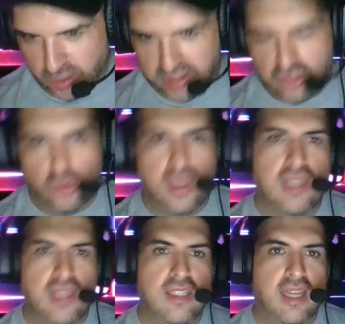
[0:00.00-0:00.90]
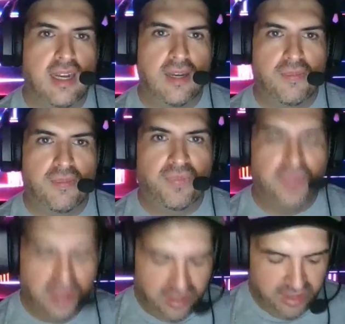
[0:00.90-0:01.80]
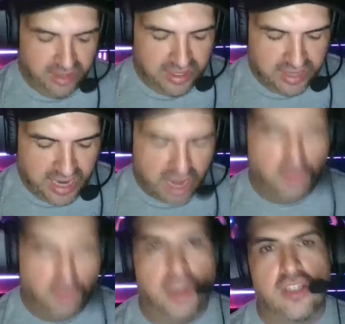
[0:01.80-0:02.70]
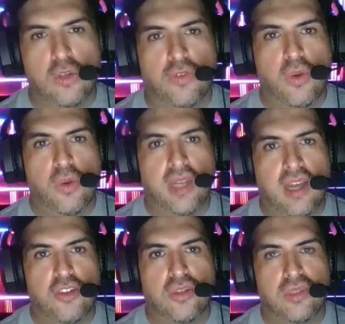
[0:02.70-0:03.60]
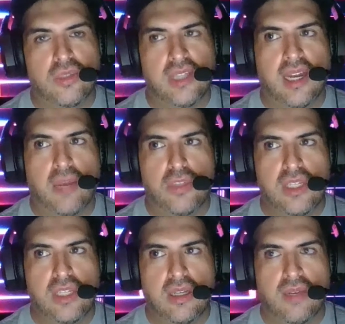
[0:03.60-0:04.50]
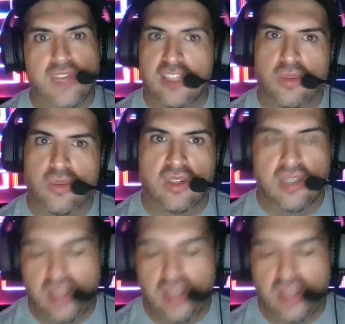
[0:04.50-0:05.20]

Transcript: the story is that that I have about the UFO encounter was that I was in Facebook,